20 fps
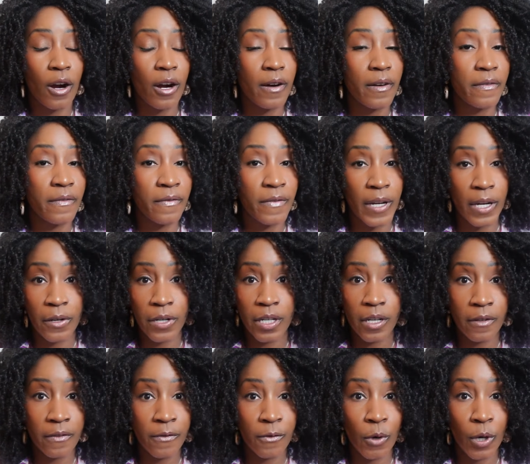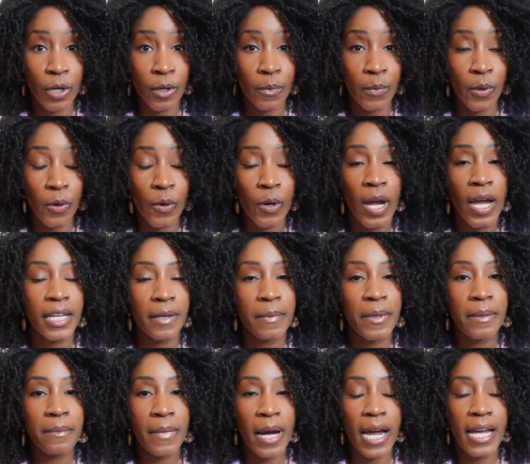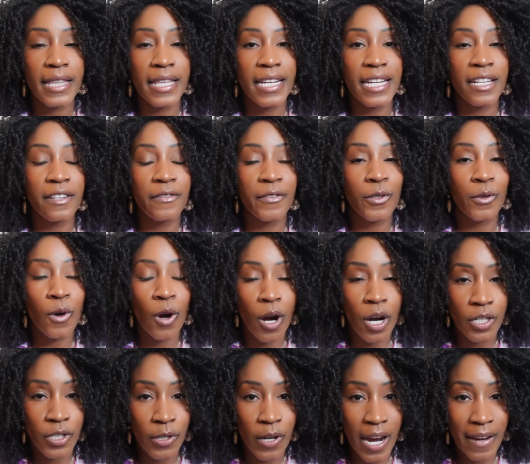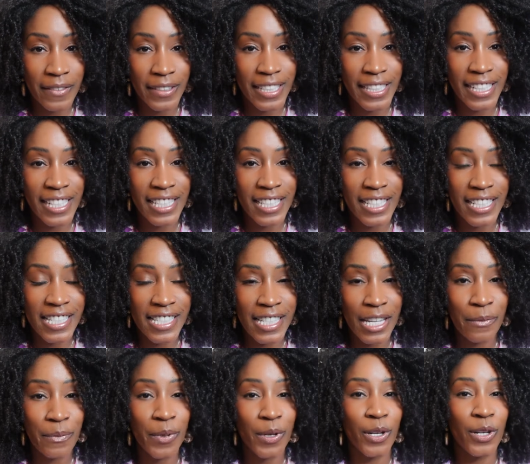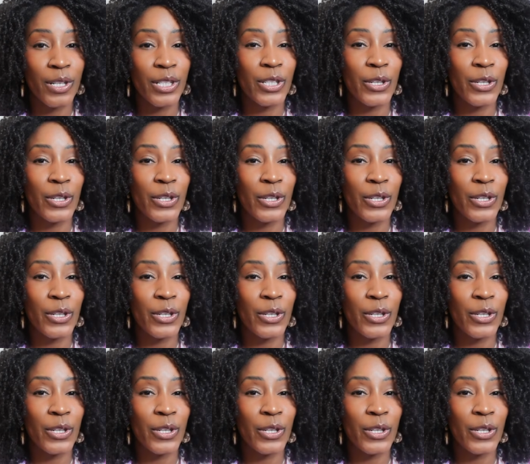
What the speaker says: are very affordable, keep in mind that if you are traveling in December